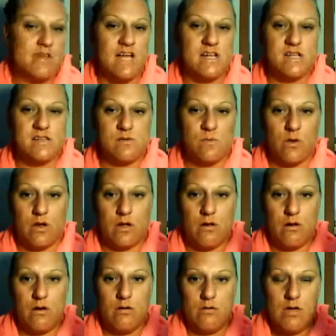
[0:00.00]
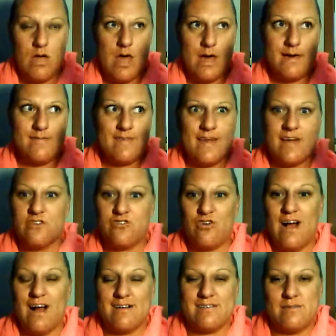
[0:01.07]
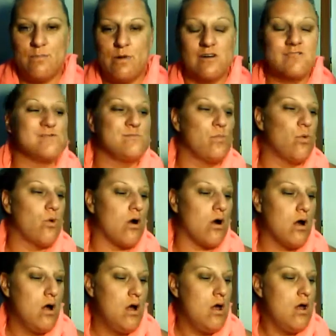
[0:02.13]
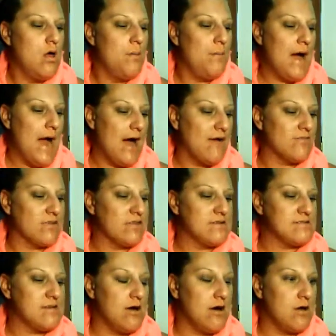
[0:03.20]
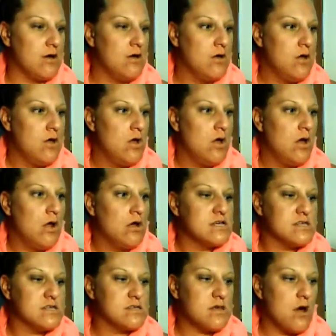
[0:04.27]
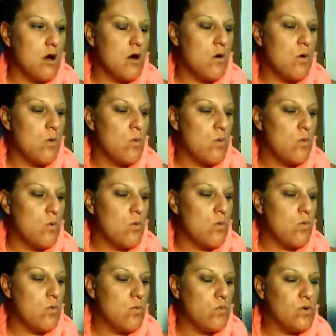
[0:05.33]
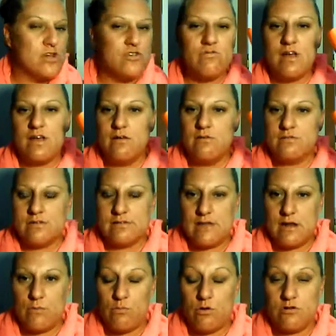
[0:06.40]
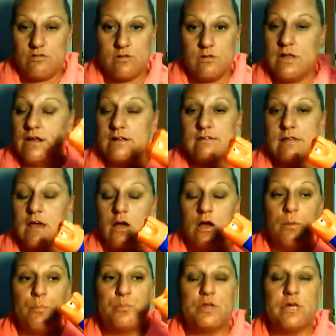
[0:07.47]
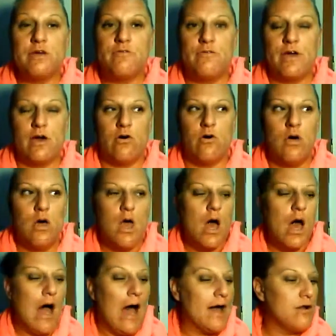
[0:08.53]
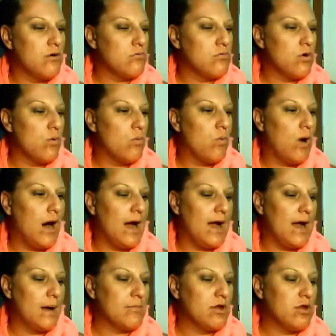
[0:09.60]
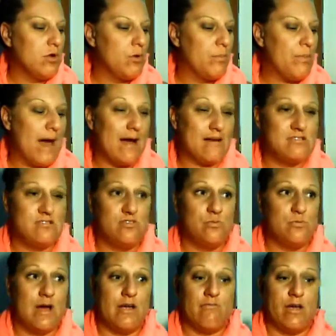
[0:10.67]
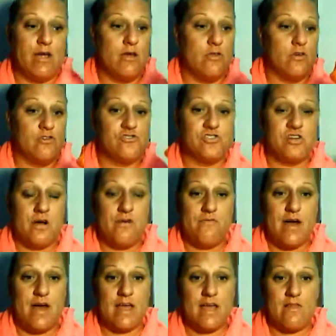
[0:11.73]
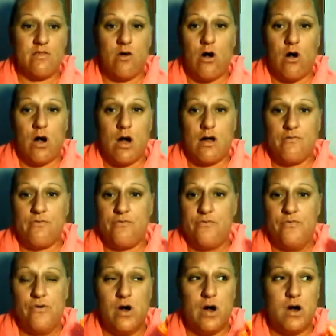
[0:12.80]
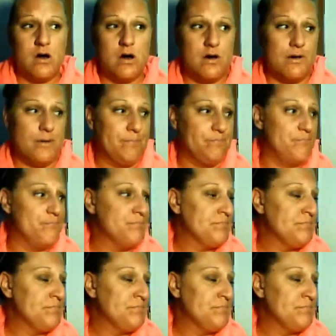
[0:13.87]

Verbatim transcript: it doesn't work at all it like attracts the bugs more by having this on so we do not use this anymore. So that is like a complete fail. I don't know why. I'm going to go back to my regular stuff. I get the off um,